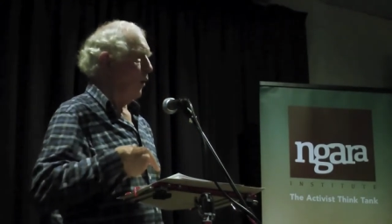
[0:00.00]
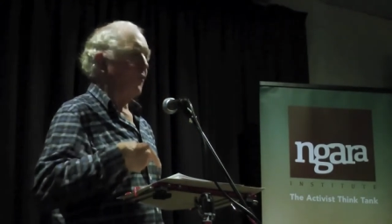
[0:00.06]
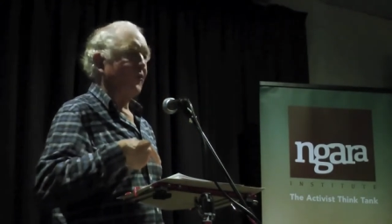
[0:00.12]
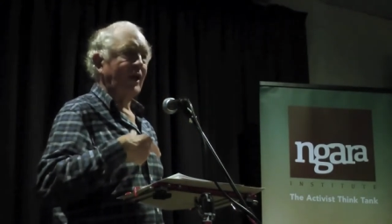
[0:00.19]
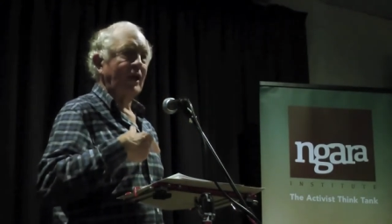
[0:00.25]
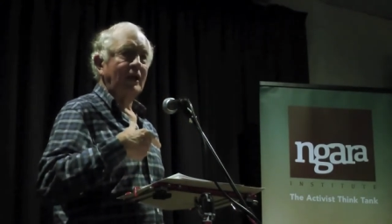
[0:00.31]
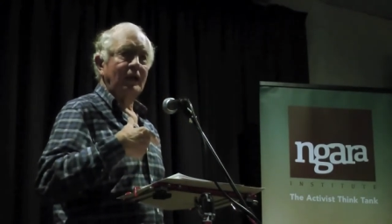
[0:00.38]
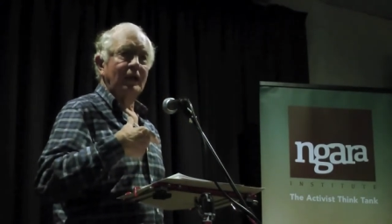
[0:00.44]

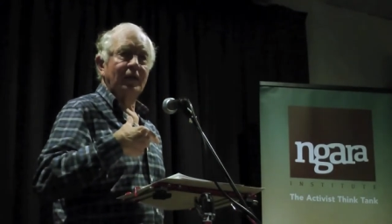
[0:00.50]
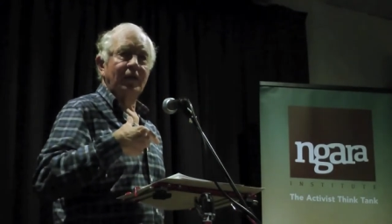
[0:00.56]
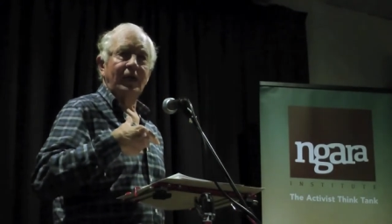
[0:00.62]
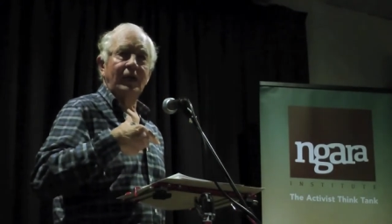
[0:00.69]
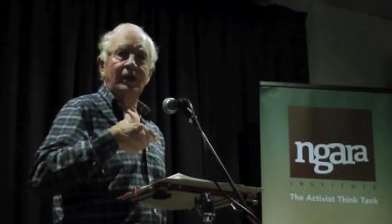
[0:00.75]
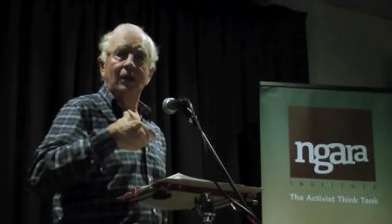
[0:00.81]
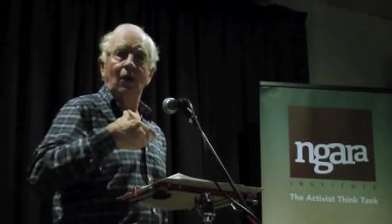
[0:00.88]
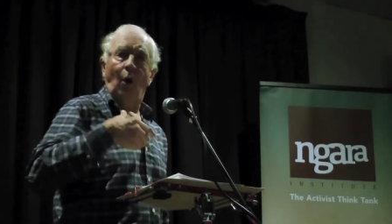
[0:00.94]
the,
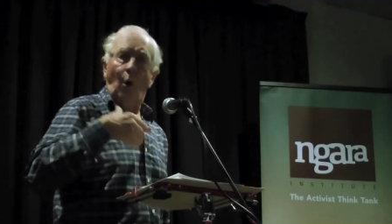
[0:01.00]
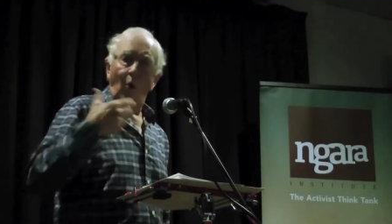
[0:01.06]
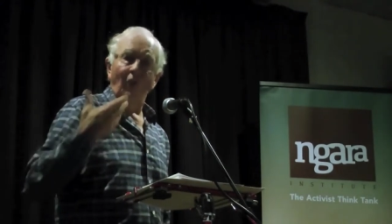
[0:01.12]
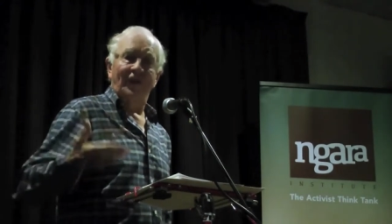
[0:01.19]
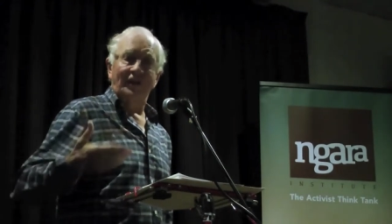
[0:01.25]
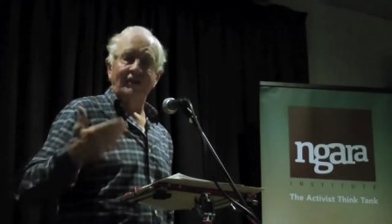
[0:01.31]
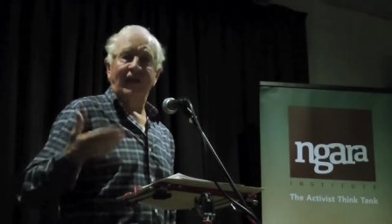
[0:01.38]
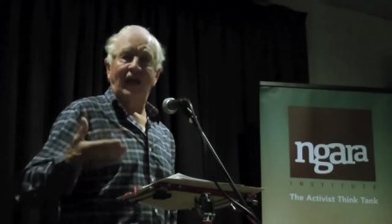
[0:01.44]
the, all
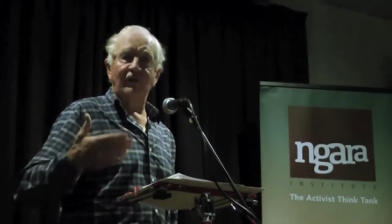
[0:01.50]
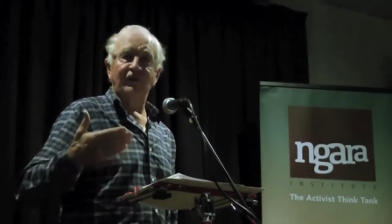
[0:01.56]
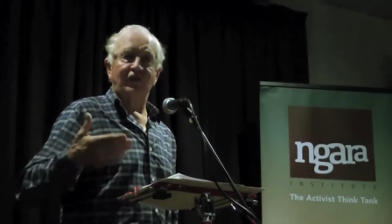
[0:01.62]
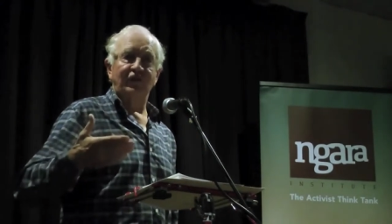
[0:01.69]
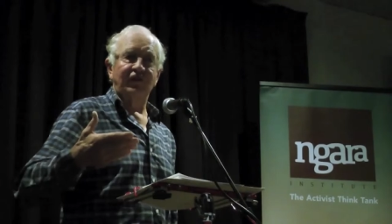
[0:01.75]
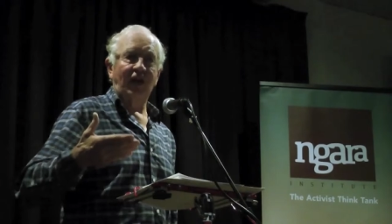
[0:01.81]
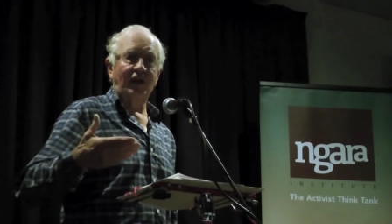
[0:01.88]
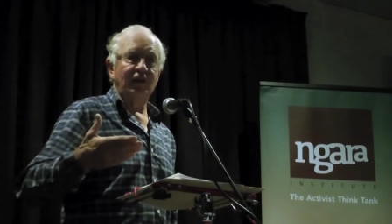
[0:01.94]
the
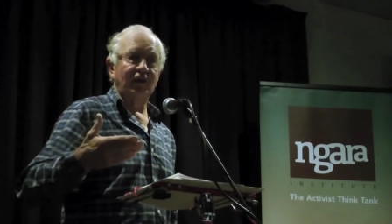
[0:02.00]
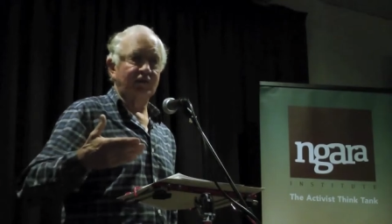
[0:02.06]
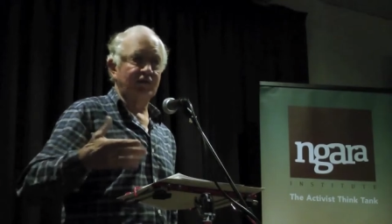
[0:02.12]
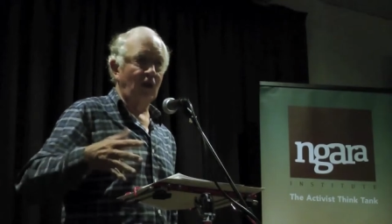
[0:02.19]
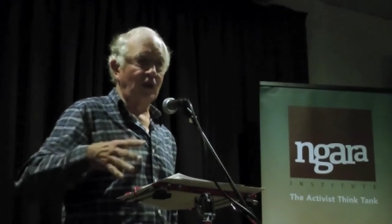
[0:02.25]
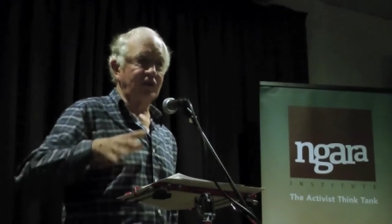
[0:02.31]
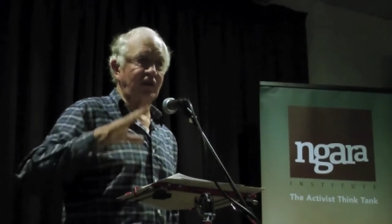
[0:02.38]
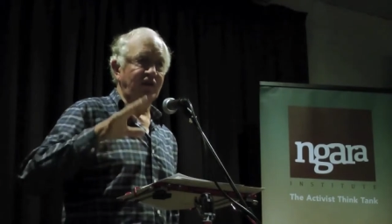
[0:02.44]
detention
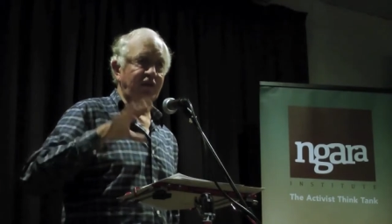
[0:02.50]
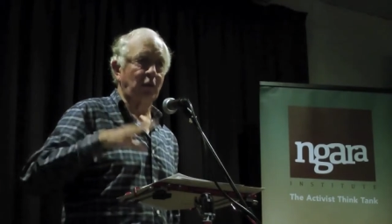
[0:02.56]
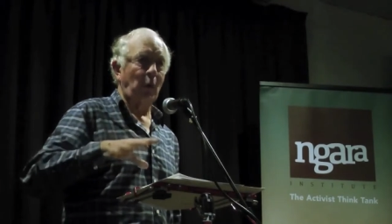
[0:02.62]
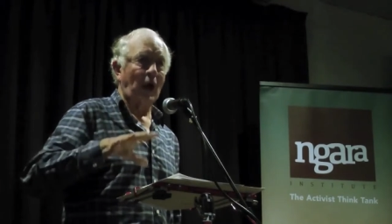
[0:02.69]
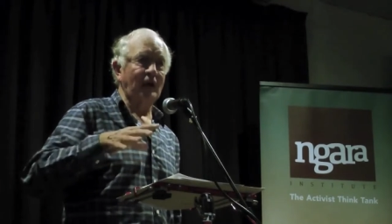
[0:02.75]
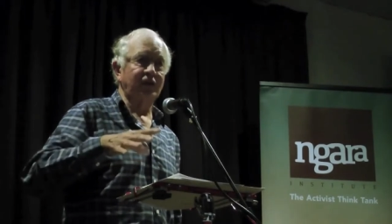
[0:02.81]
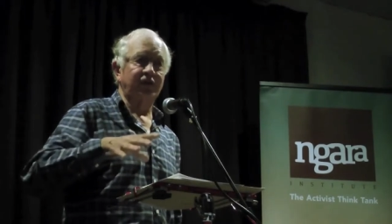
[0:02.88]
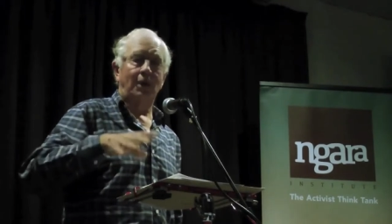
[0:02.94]
centers, not just the
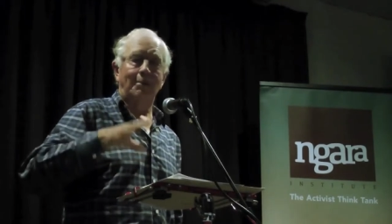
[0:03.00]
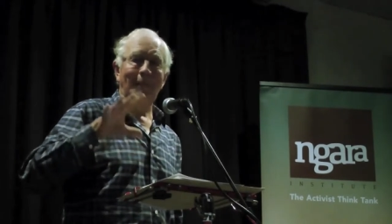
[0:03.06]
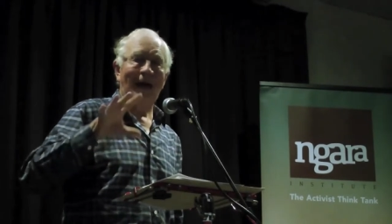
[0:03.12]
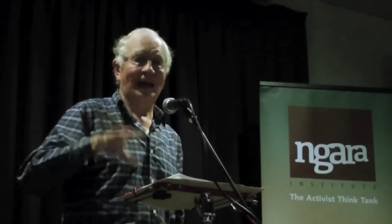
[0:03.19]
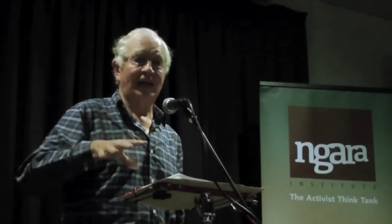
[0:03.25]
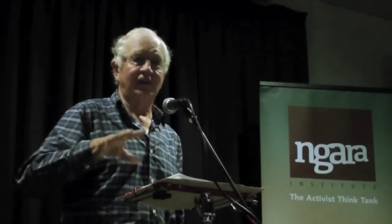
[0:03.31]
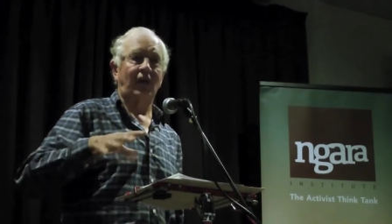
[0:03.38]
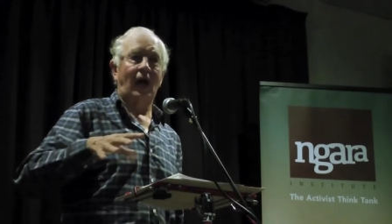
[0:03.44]
ones on
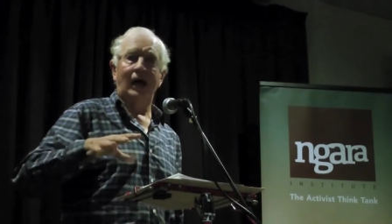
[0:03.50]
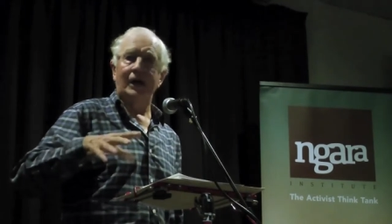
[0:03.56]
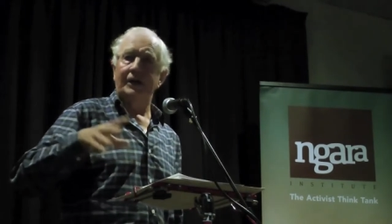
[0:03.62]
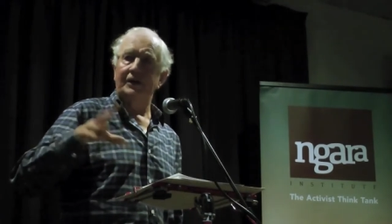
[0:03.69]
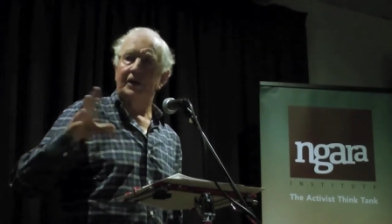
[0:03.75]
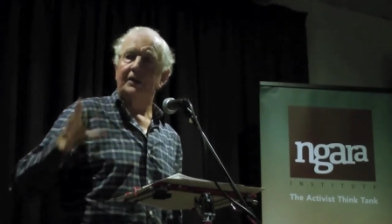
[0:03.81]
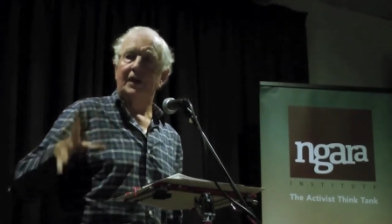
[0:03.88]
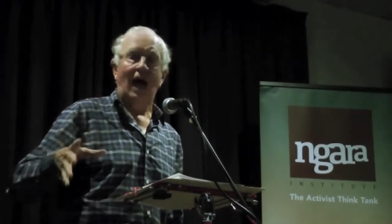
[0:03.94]
Manus
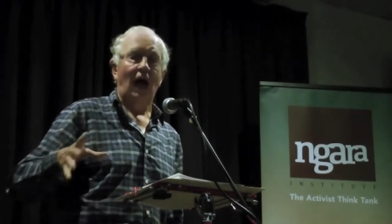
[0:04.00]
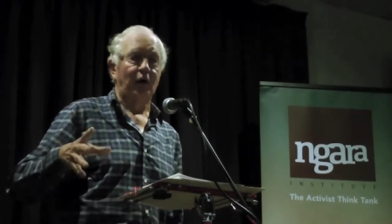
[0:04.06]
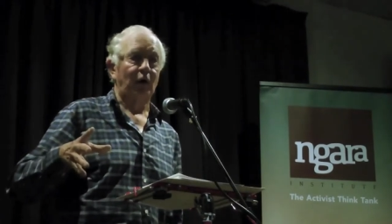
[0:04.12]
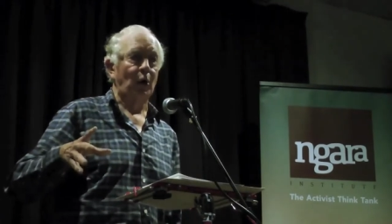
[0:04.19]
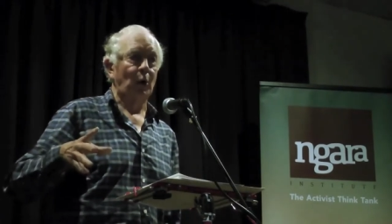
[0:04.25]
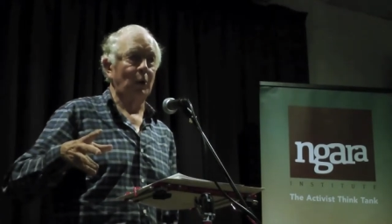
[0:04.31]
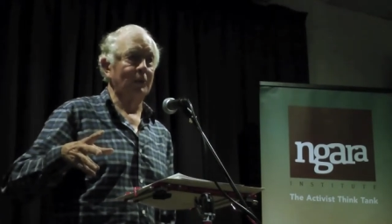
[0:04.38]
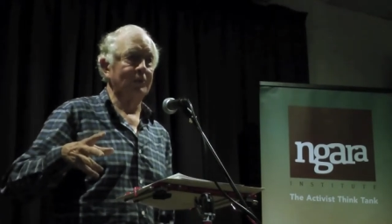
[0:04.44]
Island and
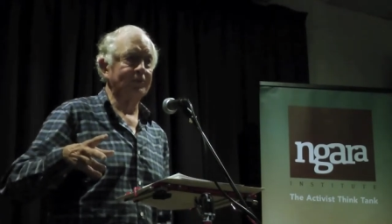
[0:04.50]
Nauru.